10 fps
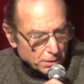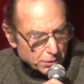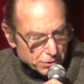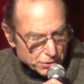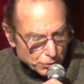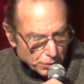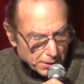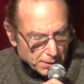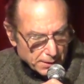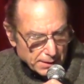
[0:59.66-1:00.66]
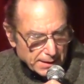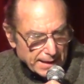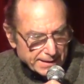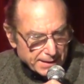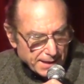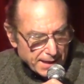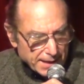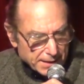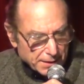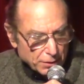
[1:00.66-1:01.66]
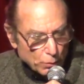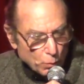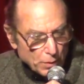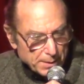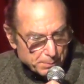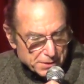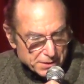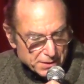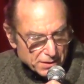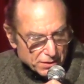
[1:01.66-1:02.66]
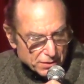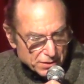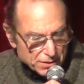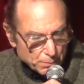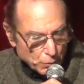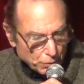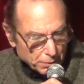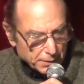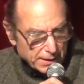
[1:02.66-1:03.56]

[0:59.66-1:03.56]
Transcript: The soil, la tierra, weeps small